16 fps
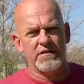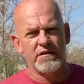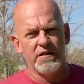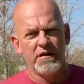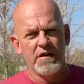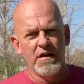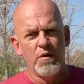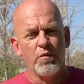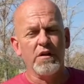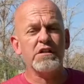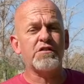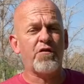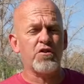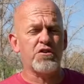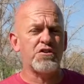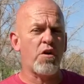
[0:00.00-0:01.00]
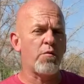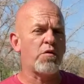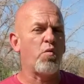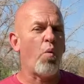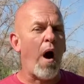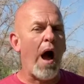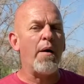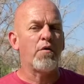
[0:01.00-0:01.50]
Well, let's first start with
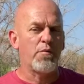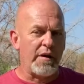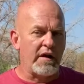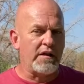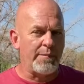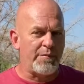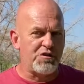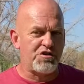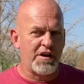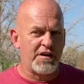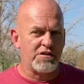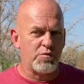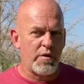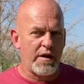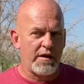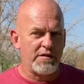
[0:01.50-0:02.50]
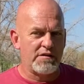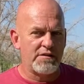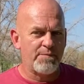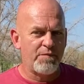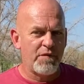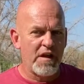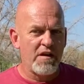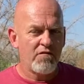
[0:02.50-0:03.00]
why would we clip a chicken's wings,
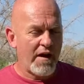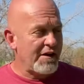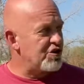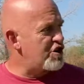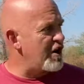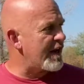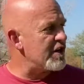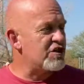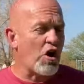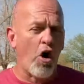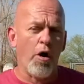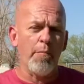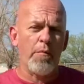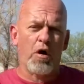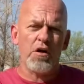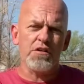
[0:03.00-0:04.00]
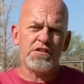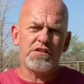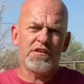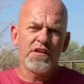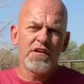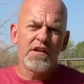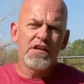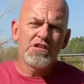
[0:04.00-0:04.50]
right? Chickens are birds,
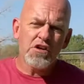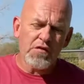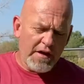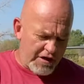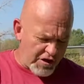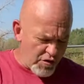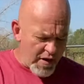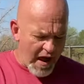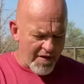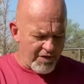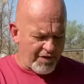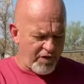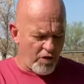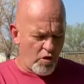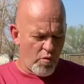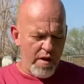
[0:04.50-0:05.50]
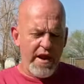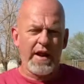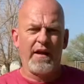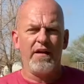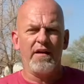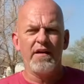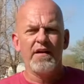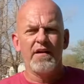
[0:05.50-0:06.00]
so they do have a full wing.
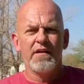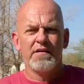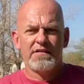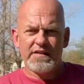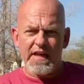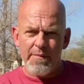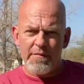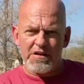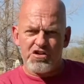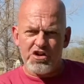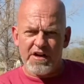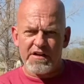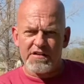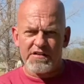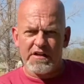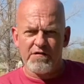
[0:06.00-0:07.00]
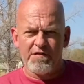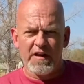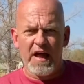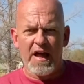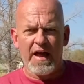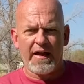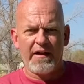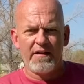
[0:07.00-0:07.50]
Does that mean chickens can
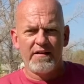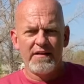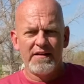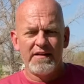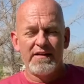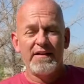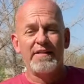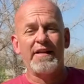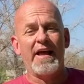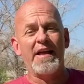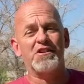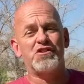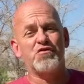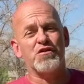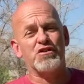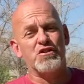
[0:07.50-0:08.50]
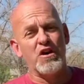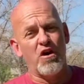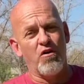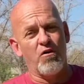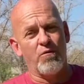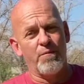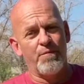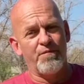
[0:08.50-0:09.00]
fly? The answer is
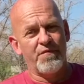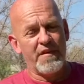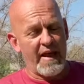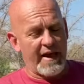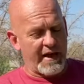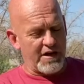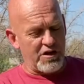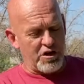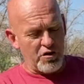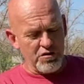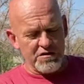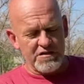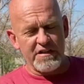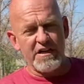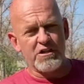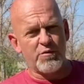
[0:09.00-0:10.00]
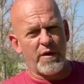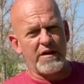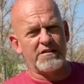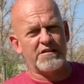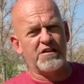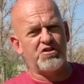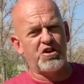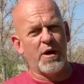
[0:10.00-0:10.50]
no. They can use these wings
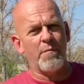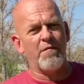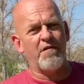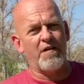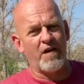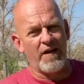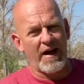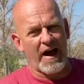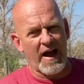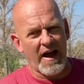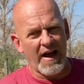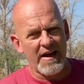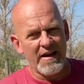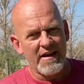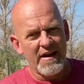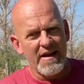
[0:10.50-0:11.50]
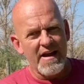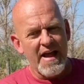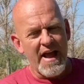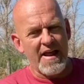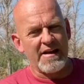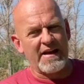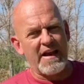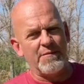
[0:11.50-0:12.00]
to jump very high and
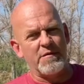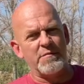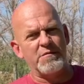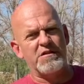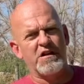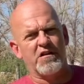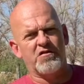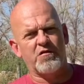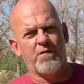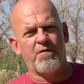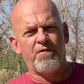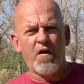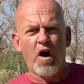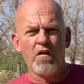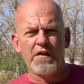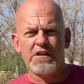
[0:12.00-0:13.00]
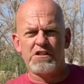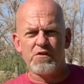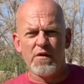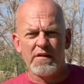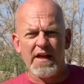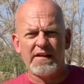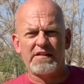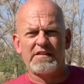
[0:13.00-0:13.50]
to keep themselves from falling. So I
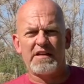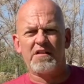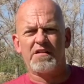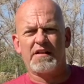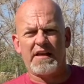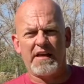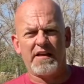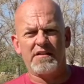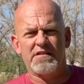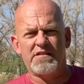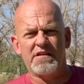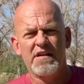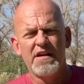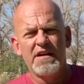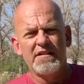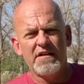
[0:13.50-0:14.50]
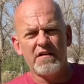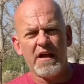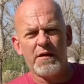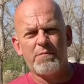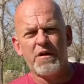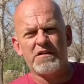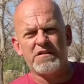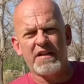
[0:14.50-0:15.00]
like to tell the kids, they're like
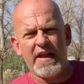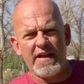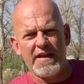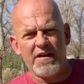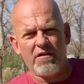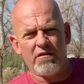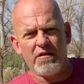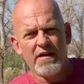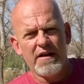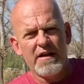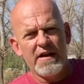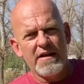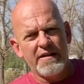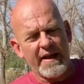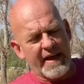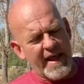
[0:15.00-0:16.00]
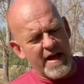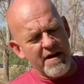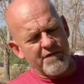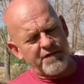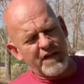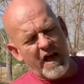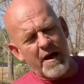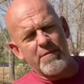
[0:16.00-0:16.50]
Buzz Lightyear. They can't
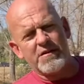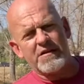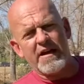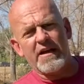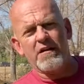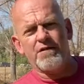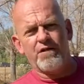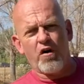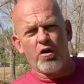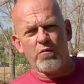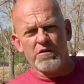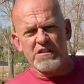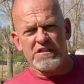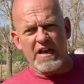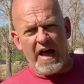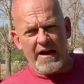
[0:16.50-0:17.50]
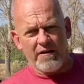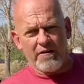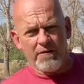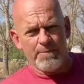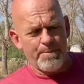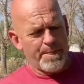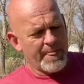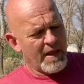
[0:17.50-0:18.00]
fly, but they can fall with style.
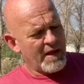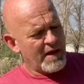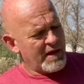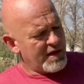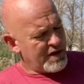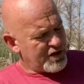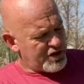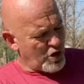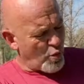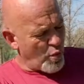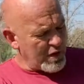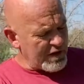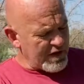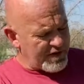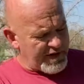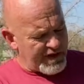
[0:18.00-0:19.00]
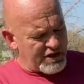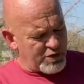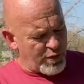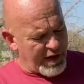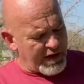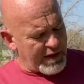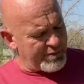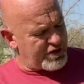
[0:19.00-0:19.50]
So one of the things when
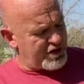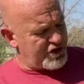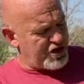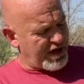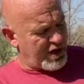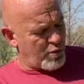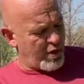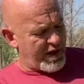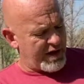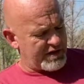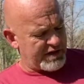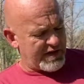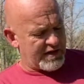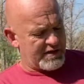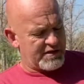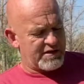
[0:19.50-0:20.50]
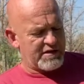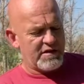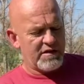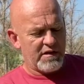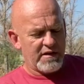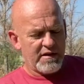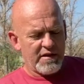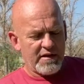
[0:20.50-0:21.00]
it comes to chicken wings is
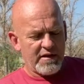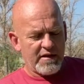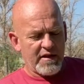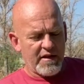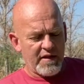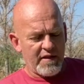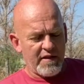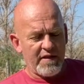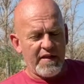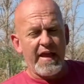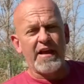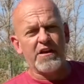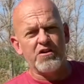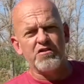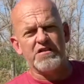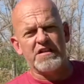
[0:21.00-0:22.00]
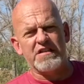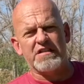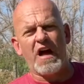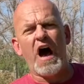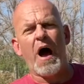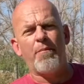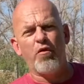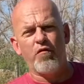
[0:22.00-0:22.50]
they can use these to
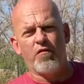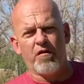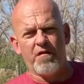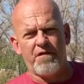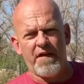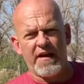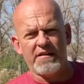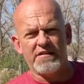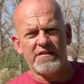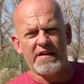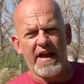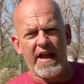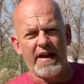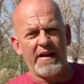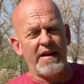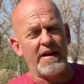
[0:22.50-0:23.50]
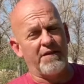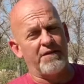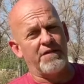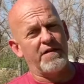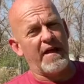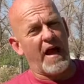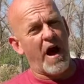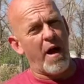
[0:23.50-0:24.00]
hop over a fence, and if
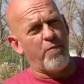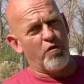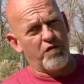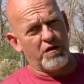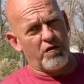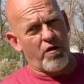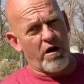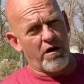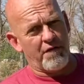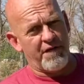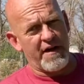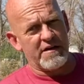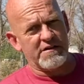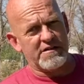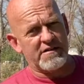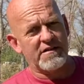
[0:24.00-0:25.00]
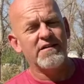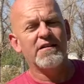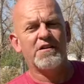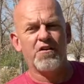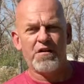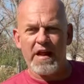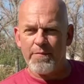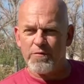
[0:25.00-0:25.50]
they hop over the wrong fence,
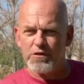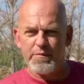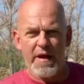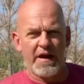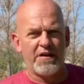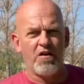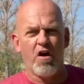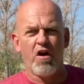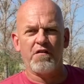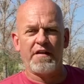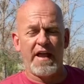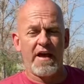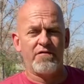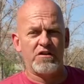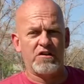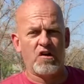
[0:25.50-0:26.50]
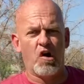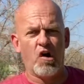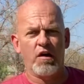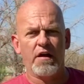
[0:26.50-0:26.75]
your neighbor's backyard, they have a dog,